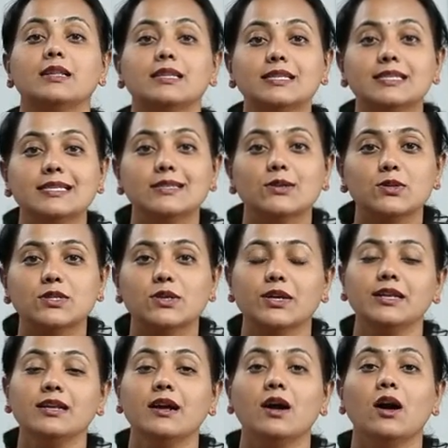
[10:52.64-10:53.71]
This is also
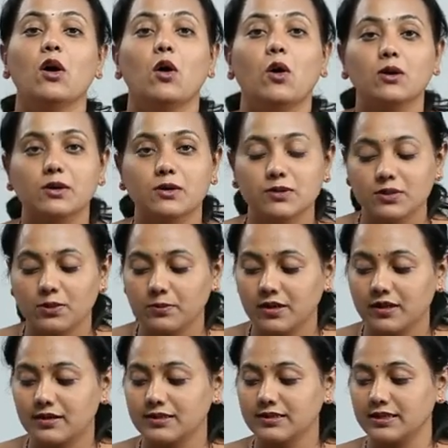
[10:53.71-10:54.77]
an
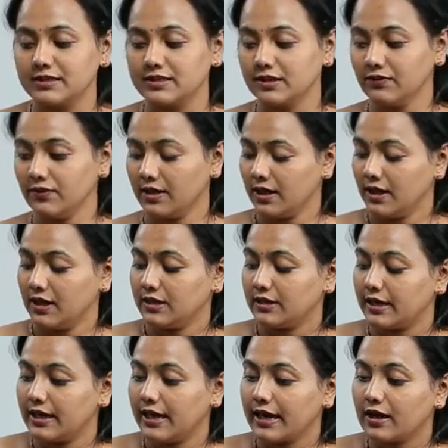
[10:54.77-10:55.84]
autosomal recessive.
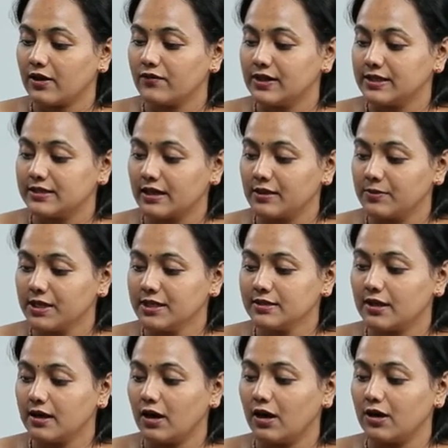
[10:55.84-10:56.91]
The lack of enzyme
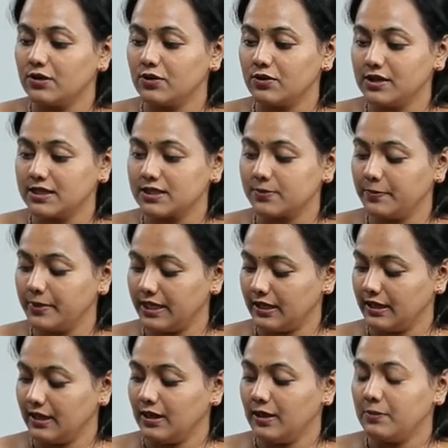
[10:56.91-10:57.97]
is aldolase B.